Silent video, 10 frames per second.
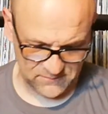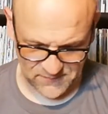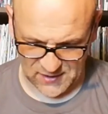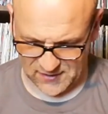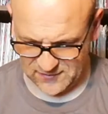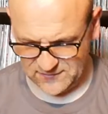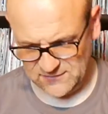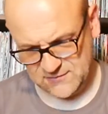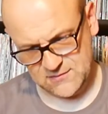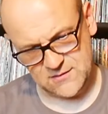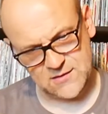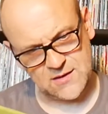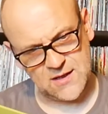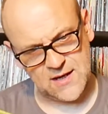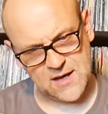But
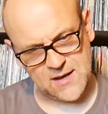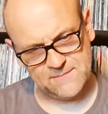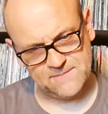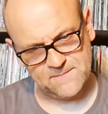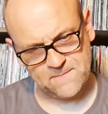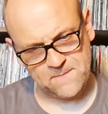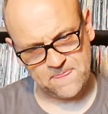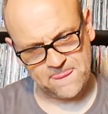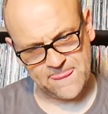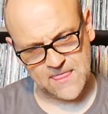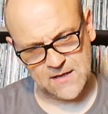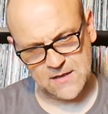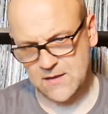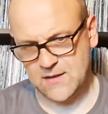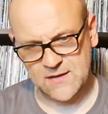there are
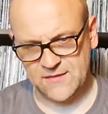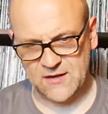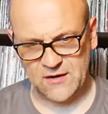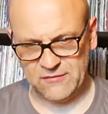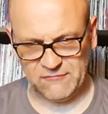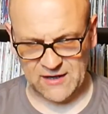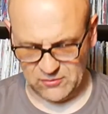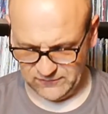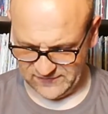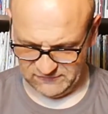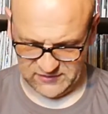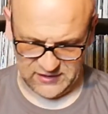other records that really